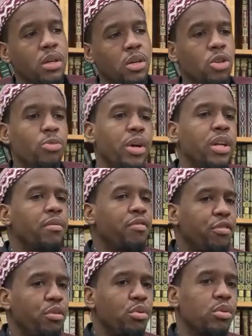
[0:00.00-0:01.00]
You bring them
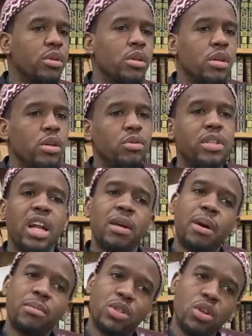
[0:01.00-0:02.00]
food. You tell them,
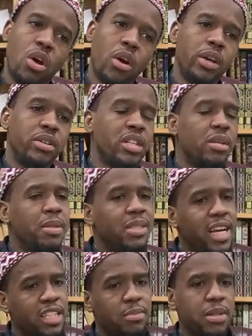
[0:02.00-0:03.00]
I'm sorry. You send them a
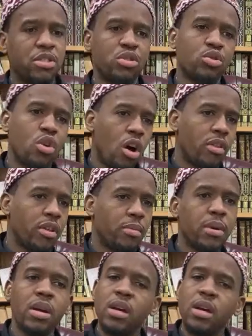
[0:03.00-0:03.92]
text message. You call them.